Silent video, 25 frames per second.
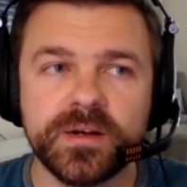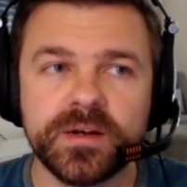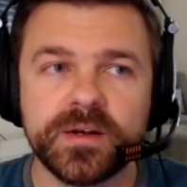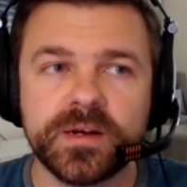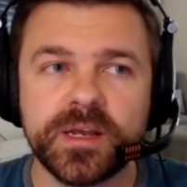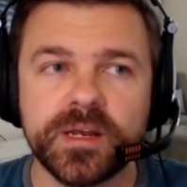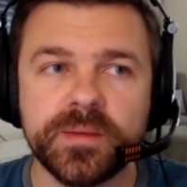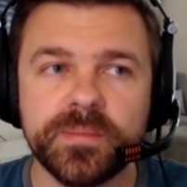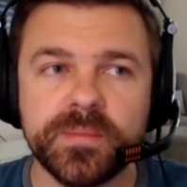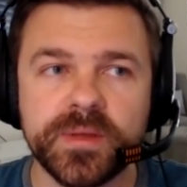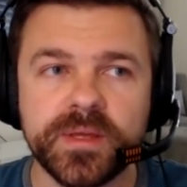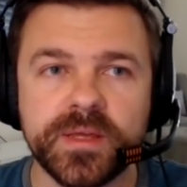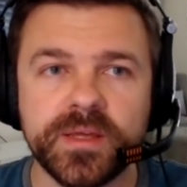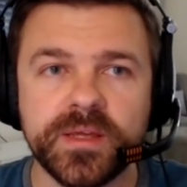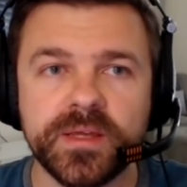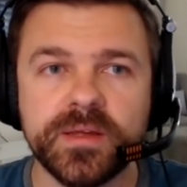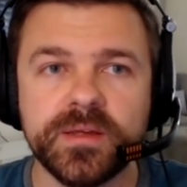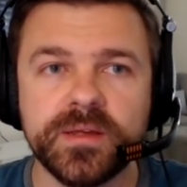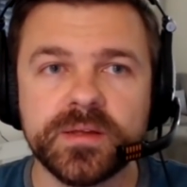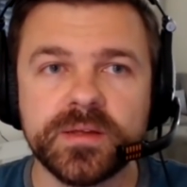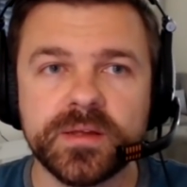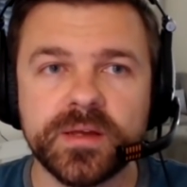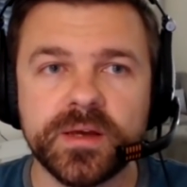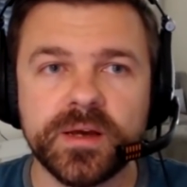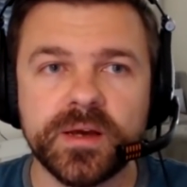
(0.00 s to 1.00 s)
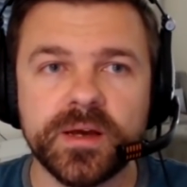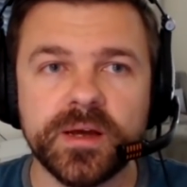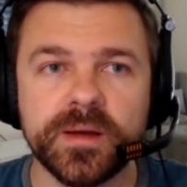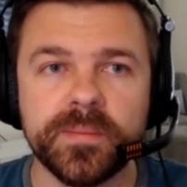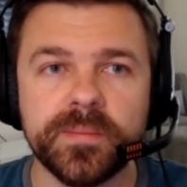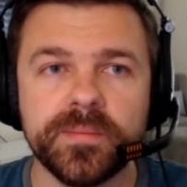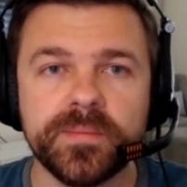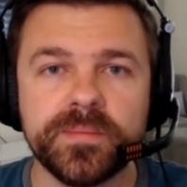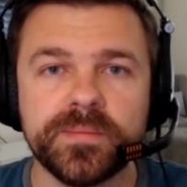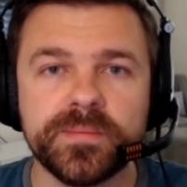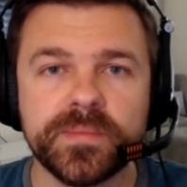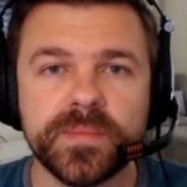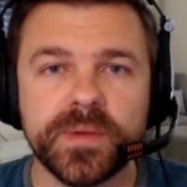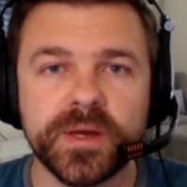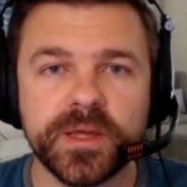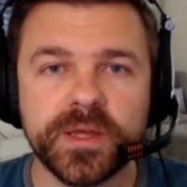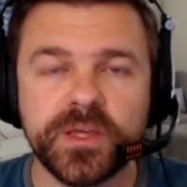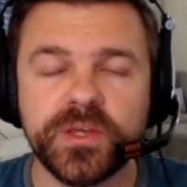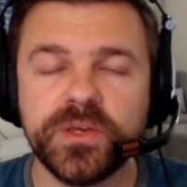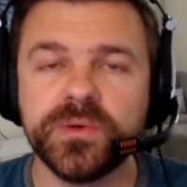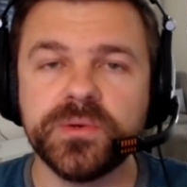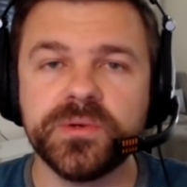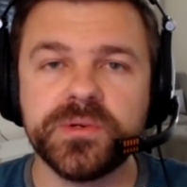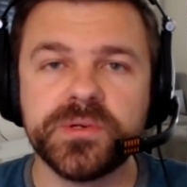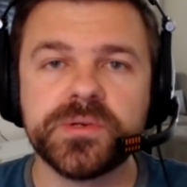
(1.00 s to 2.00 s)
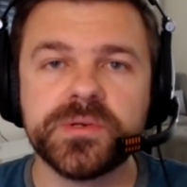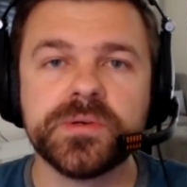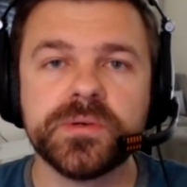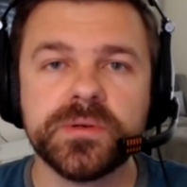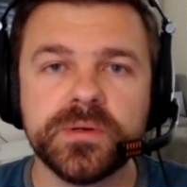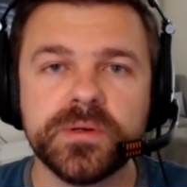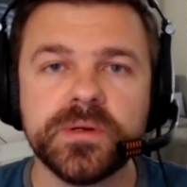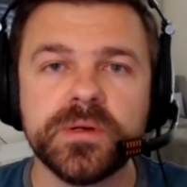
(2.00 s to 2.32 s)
can be a huge